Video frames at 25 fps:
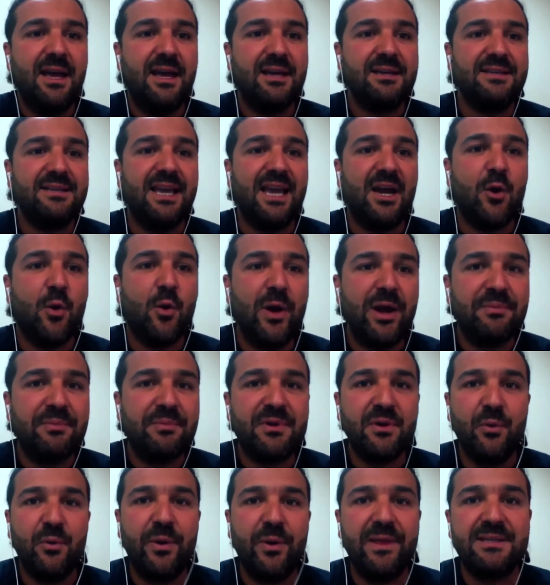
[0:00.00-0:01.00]
is
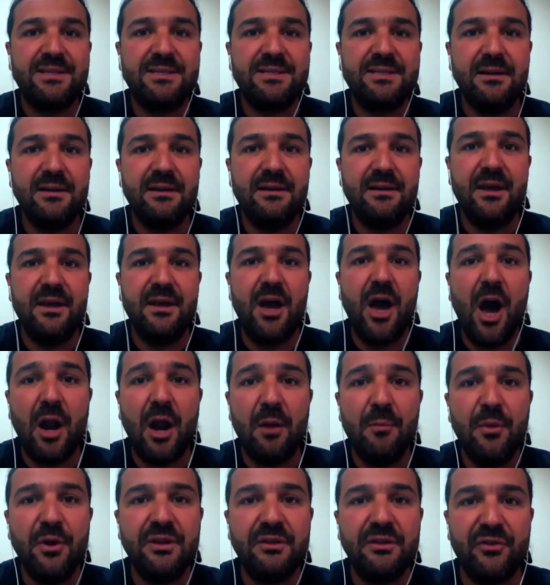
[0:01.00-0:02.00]
equipped with the
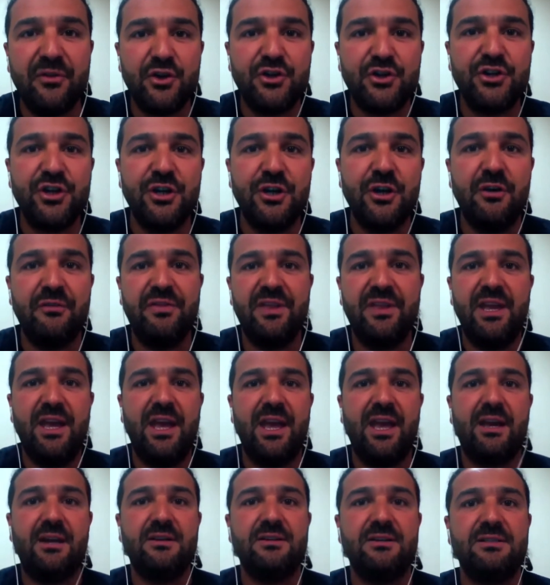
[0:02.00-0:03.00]
high-mounted version of
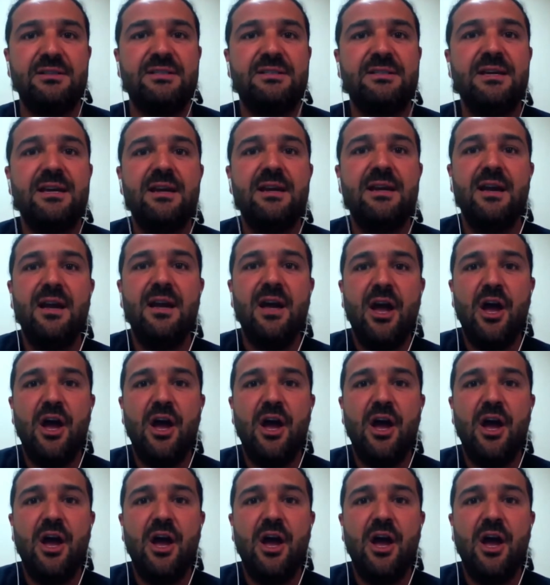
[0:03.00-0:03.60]
the Echoes